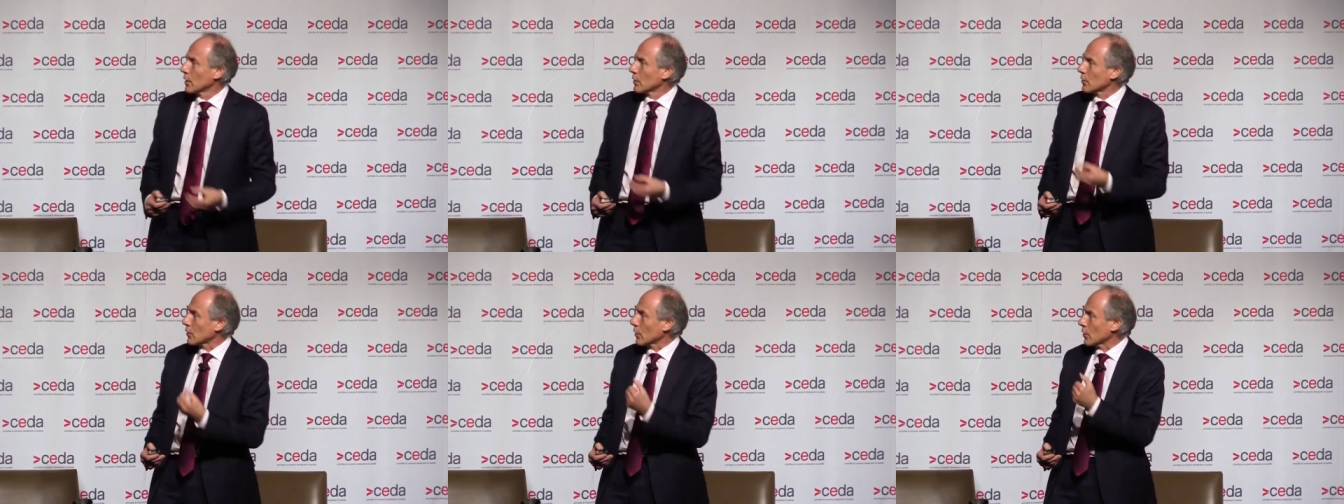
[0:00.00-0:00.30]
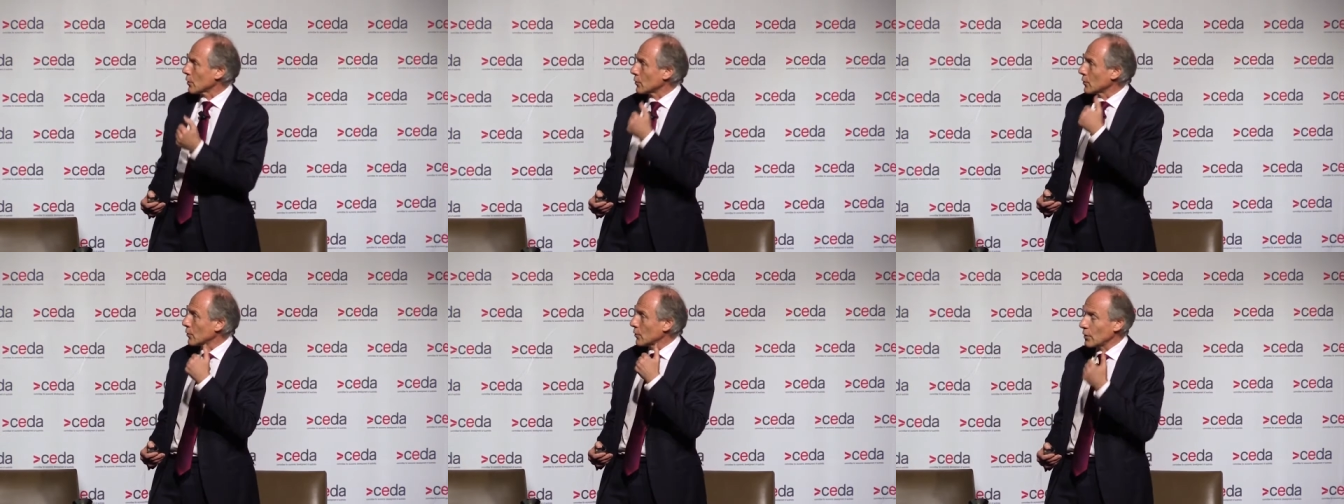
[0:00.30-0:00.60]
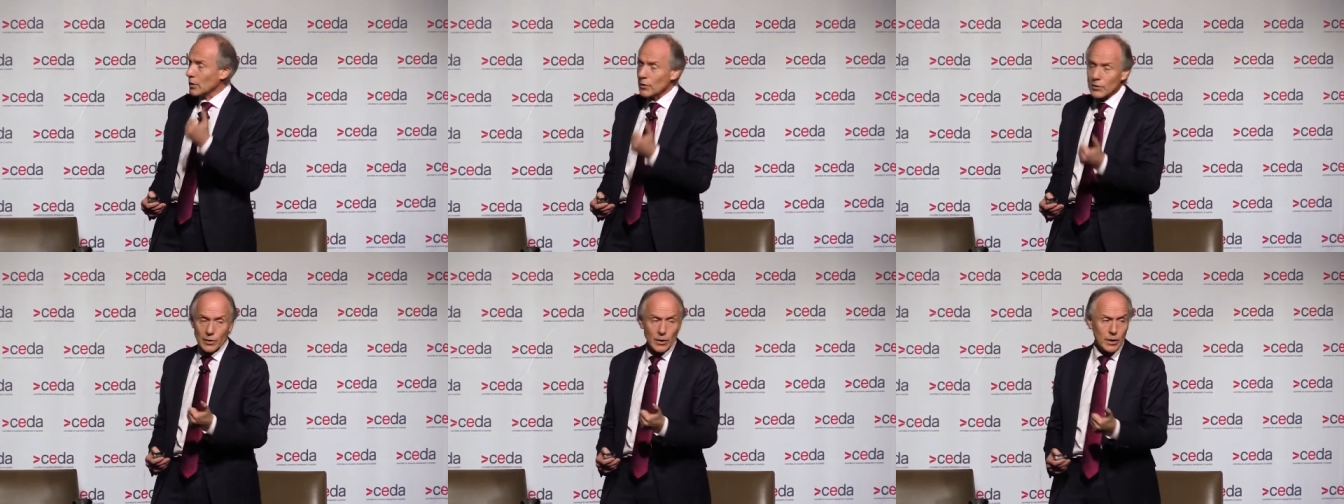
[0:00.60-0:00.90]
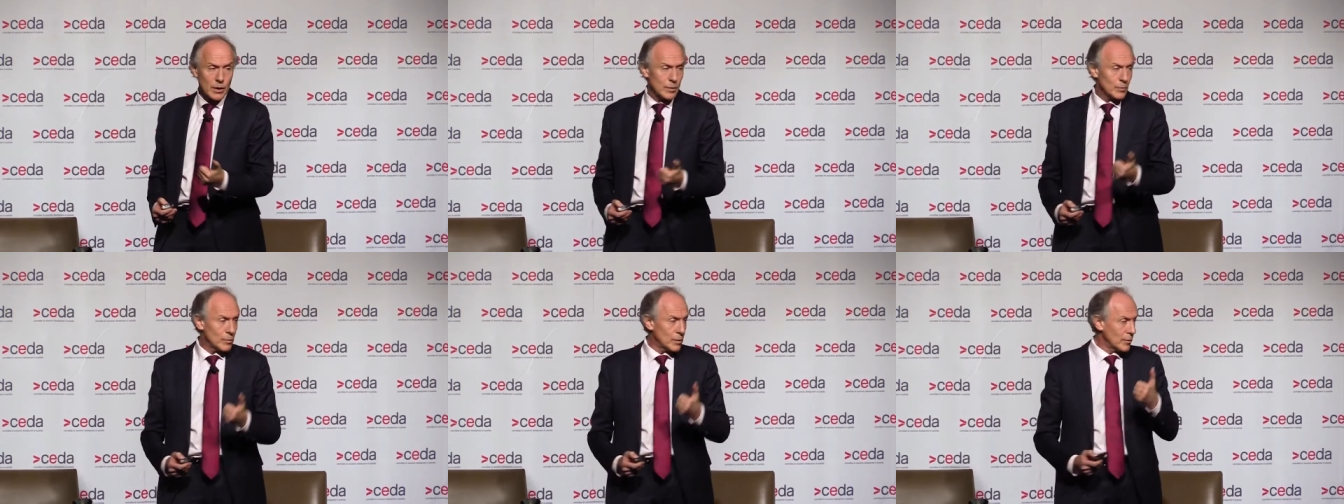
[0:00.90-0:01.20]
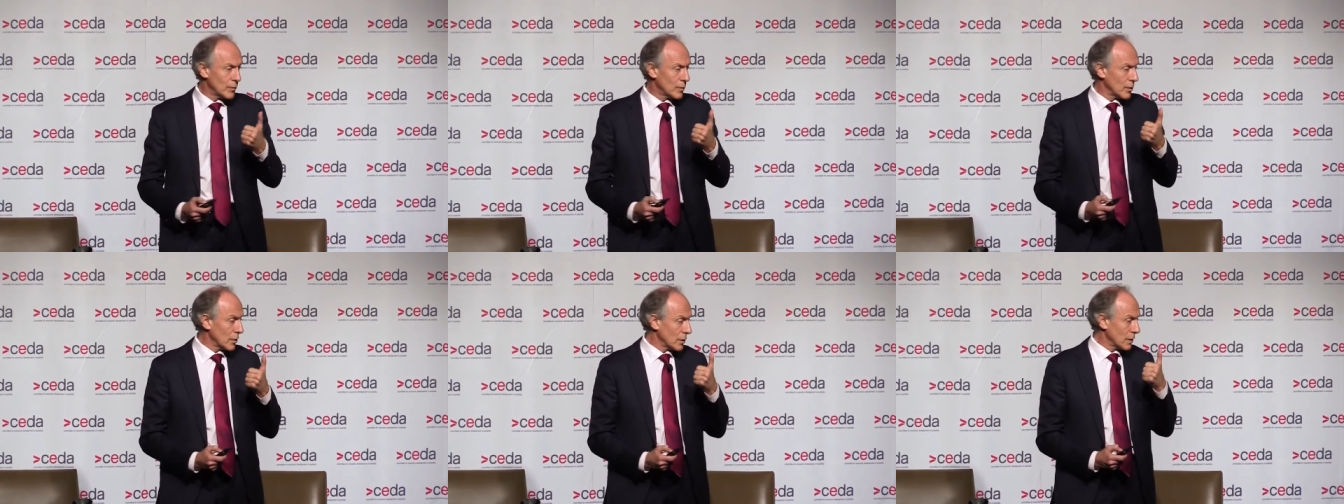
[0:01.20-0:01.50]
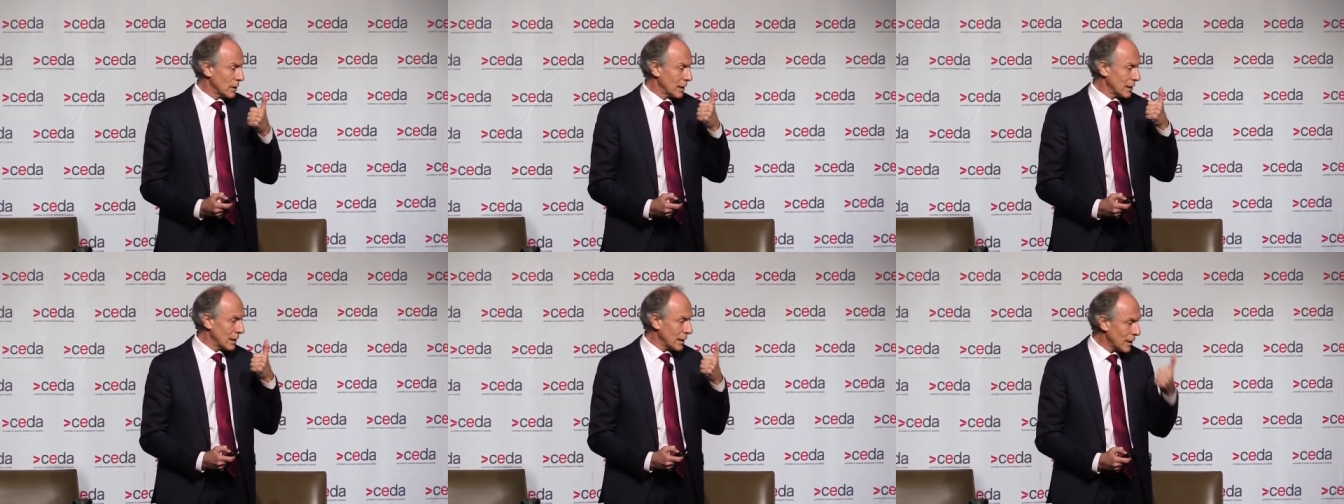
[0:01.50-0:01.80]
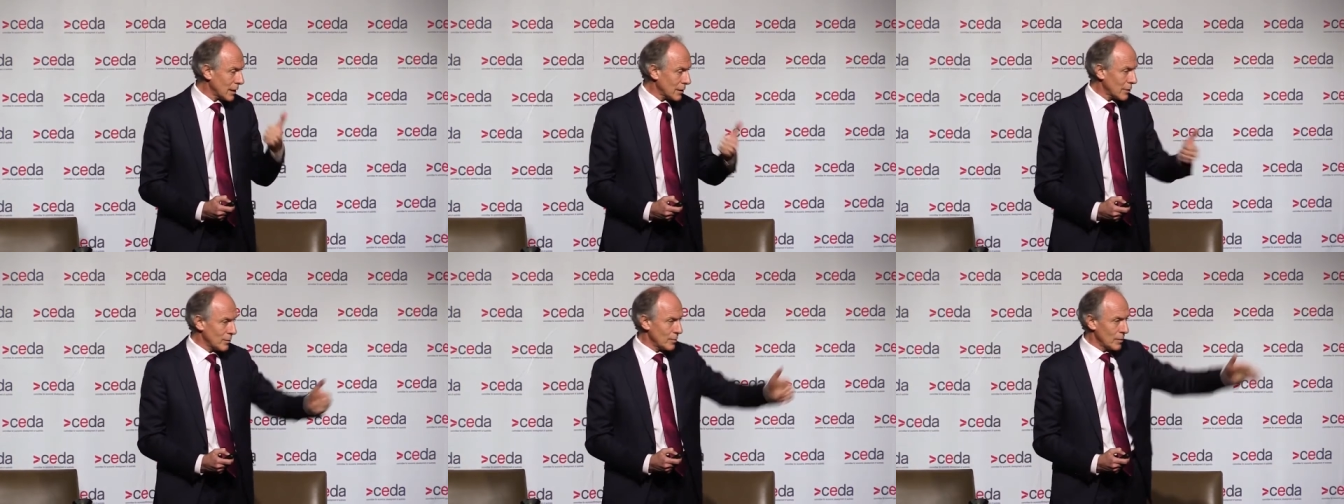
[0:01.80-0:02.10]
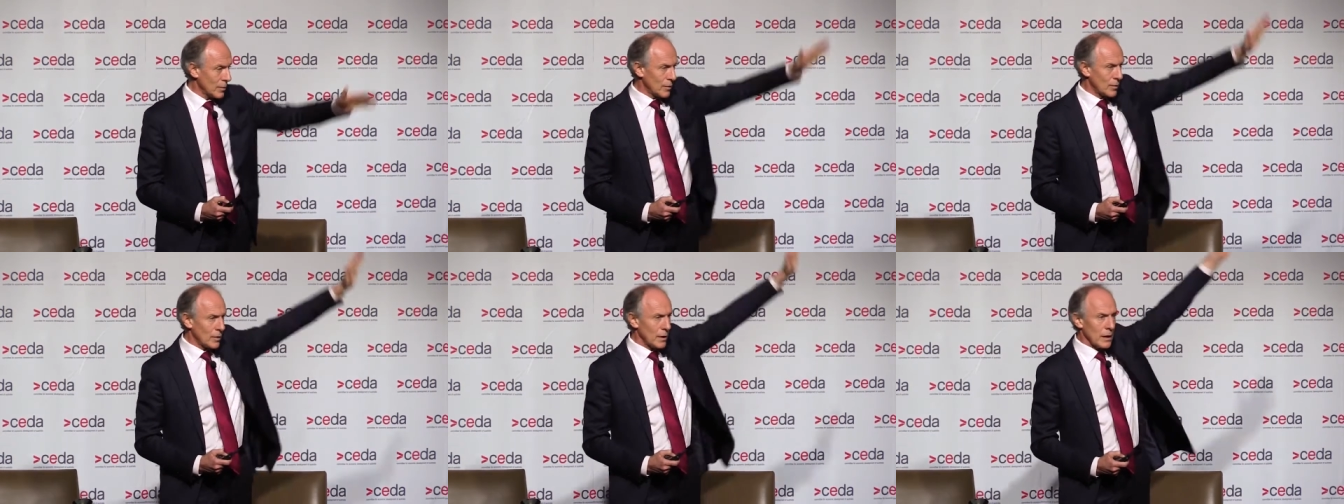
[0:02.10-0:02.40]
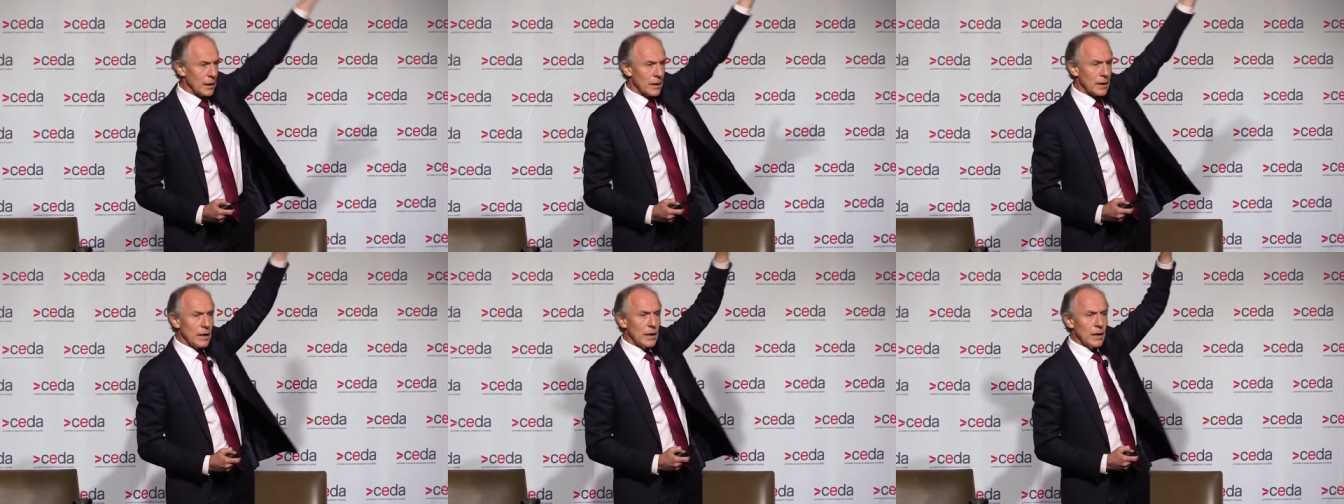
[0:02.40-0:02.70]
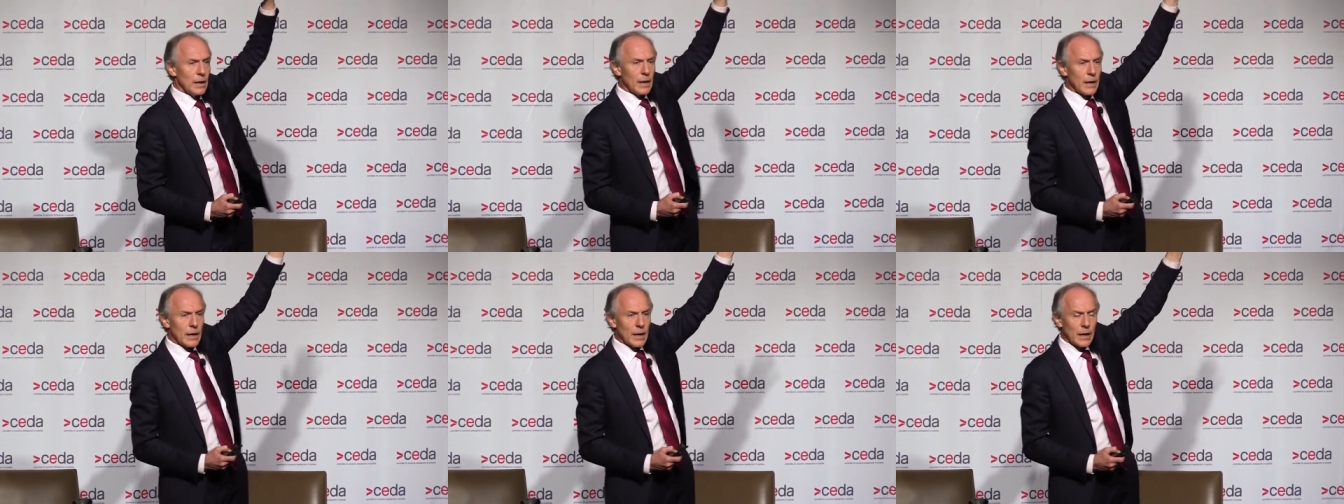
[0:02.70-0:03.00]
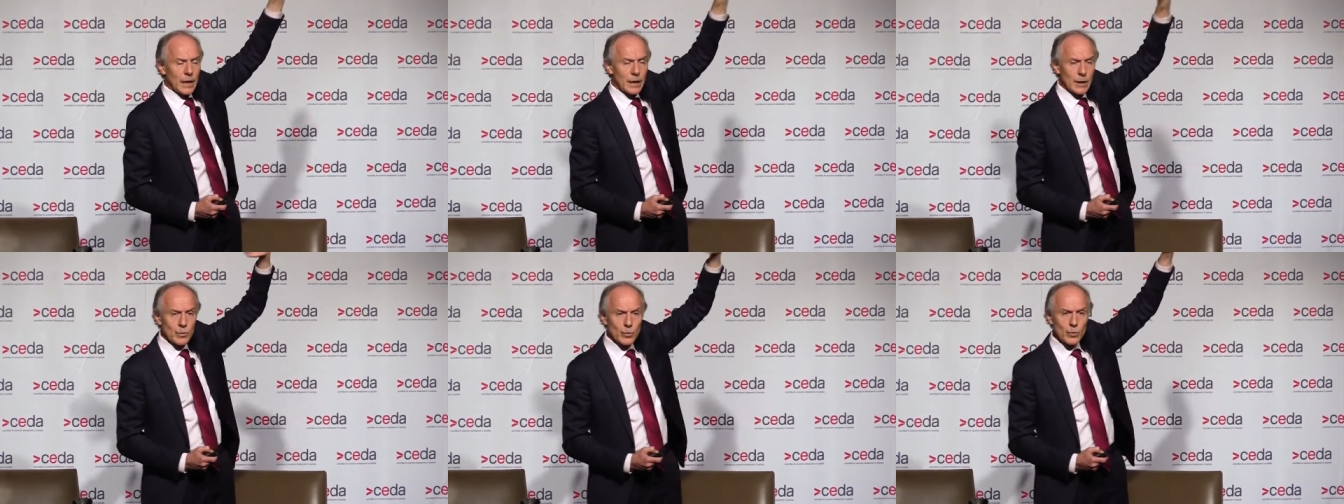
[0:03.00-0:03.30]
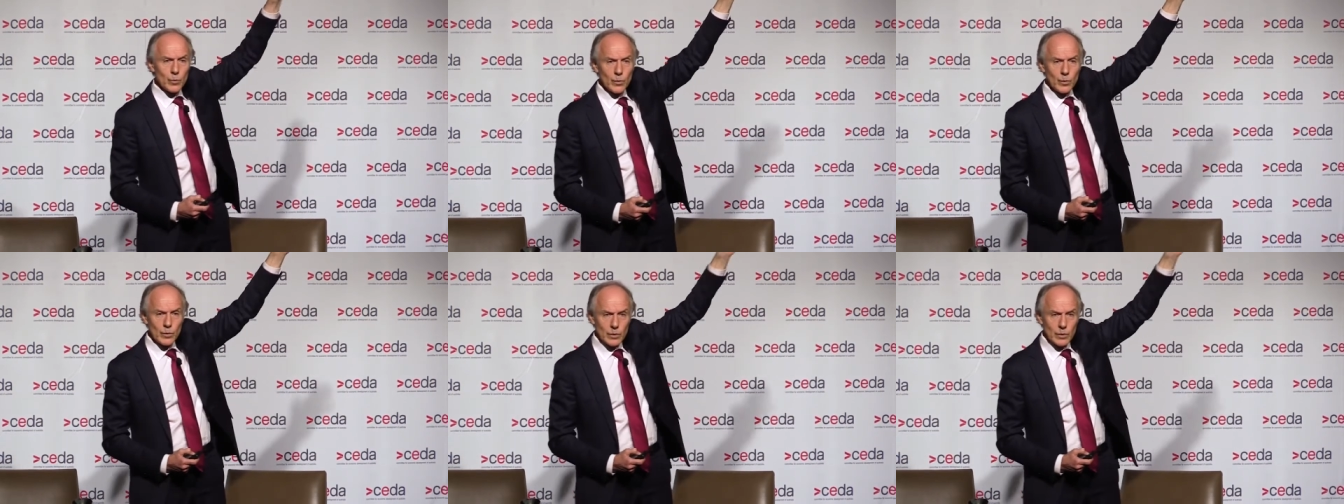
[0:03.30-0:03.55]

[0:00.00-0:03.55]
So this time we've got customers saying, hey,